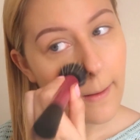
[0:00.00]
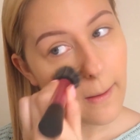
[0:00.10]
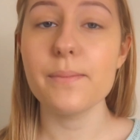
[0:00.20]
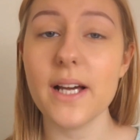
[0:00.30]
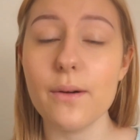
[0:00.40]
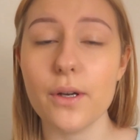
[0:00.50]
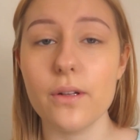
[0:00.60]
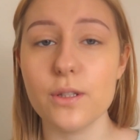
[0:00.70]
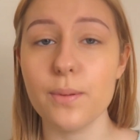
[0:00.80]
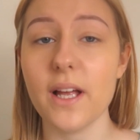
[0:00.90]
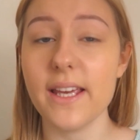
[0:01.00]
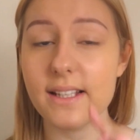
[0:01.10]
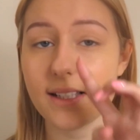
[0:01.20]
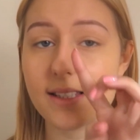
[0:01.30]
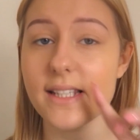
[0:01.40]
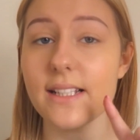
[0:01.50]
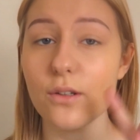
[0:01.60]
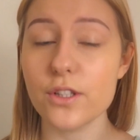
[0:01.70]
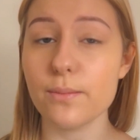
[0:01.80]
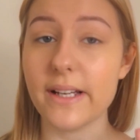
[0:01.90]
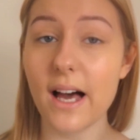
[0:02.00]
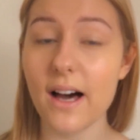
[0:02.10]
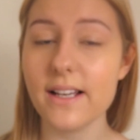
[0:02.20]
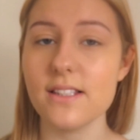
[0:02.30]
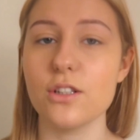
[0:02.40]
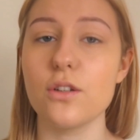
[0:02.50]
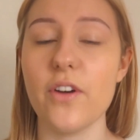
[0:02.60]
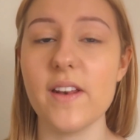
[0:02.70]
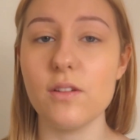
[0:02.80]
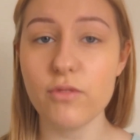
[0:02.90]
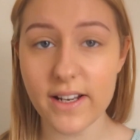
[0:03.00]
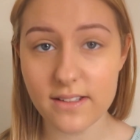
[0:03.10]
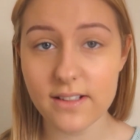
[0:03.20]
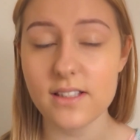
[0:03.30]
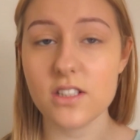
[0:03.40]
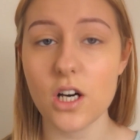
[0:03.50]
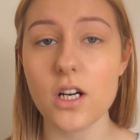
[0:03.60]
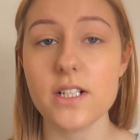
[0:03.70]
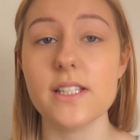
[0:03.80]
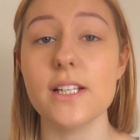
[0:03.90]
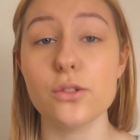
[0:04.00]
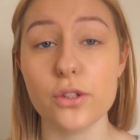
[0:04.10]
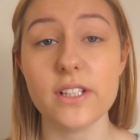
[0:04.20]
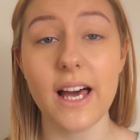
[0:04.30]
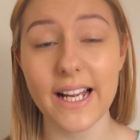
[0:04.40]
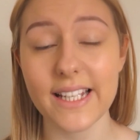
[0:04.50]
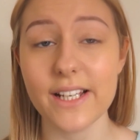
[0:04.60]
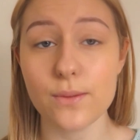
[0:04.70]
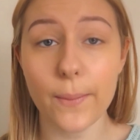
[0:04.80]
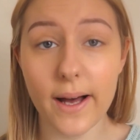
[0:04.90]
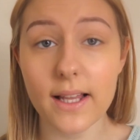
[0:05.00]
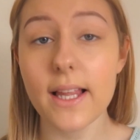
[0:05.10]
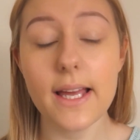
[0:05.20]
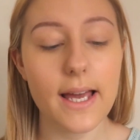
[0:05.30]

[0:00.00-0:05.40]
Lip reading: I'm now going to apply concealer under my eyes to cover any redness, darkness and also to highlight as well.